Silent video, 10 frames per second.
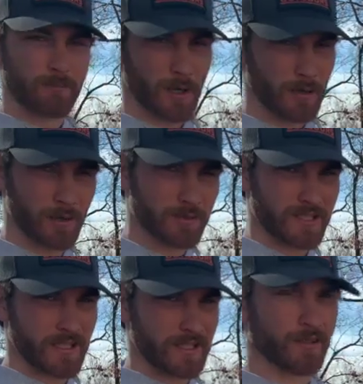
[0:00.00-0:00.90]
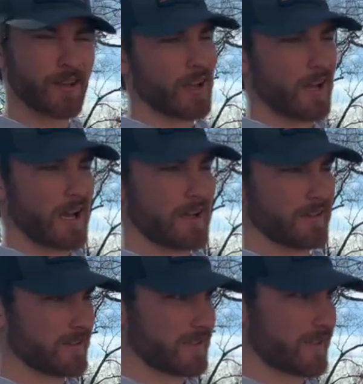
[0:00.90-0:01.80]
burn holes in here.
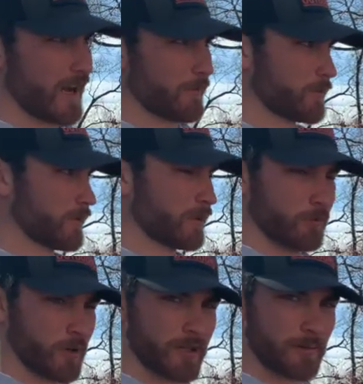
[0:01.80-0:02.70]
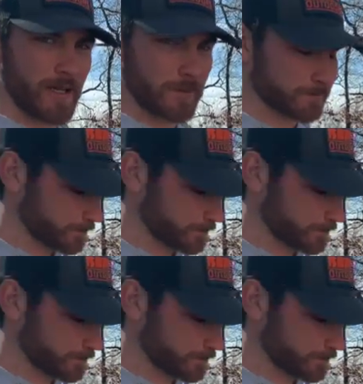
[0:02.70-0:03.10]
Nothing I would really worry about,